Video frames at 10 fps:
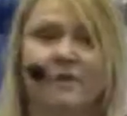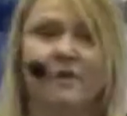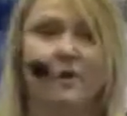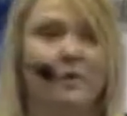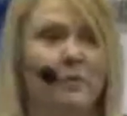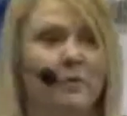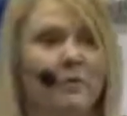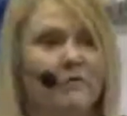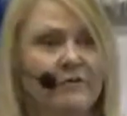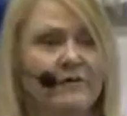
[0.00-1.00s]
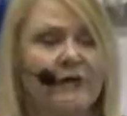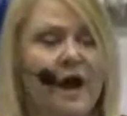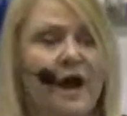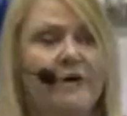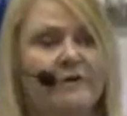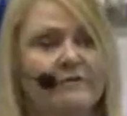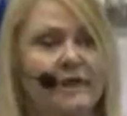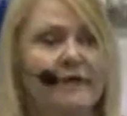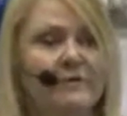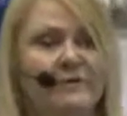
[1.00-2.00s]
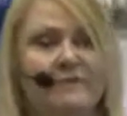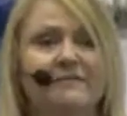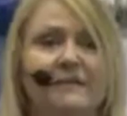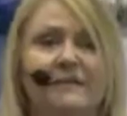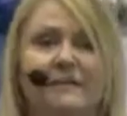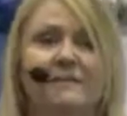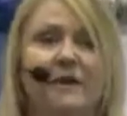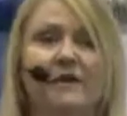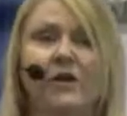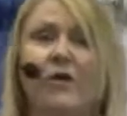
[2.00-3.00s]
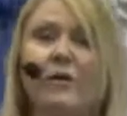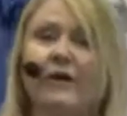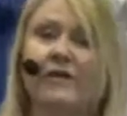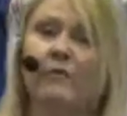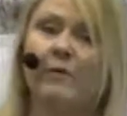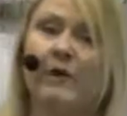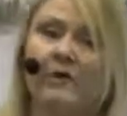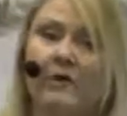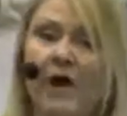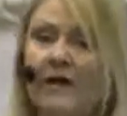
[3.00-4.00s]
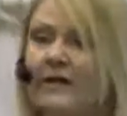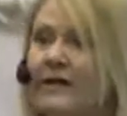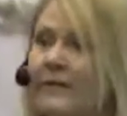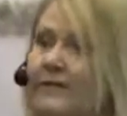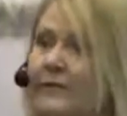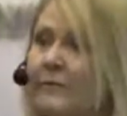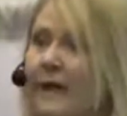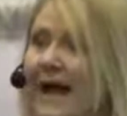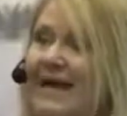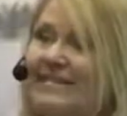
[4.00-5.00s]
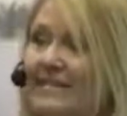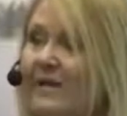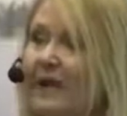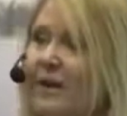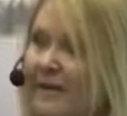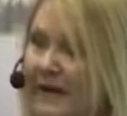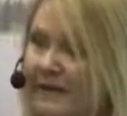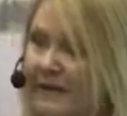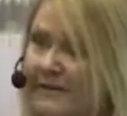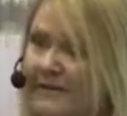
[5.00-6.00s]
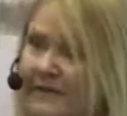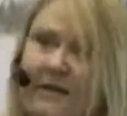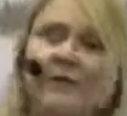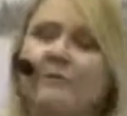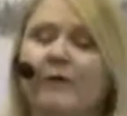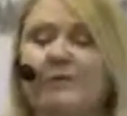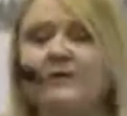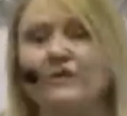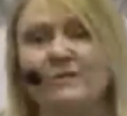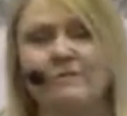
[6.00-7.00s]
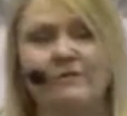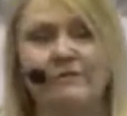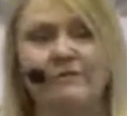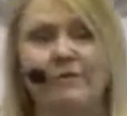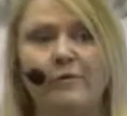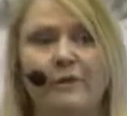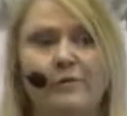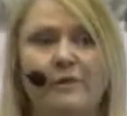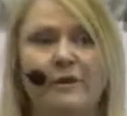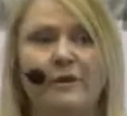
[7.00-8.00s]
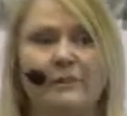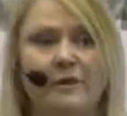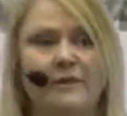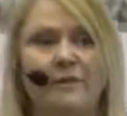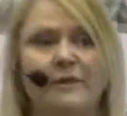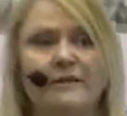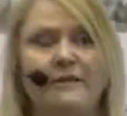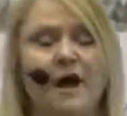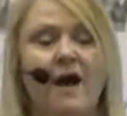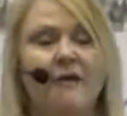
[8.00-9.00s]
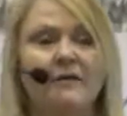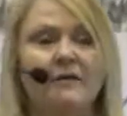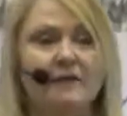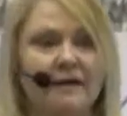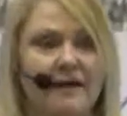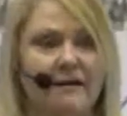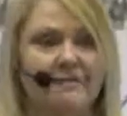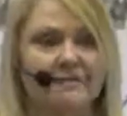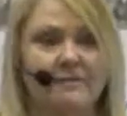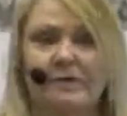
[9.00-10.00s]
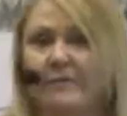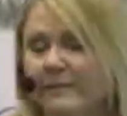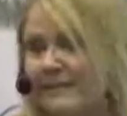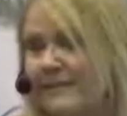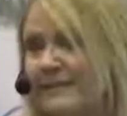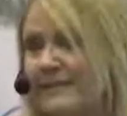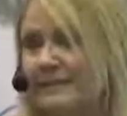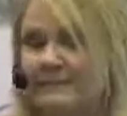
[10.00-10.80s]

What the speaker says: you know, moving out of that belief system and knowing that we are not surpassing our parents, but we're just moving forward with what is our life's purpose.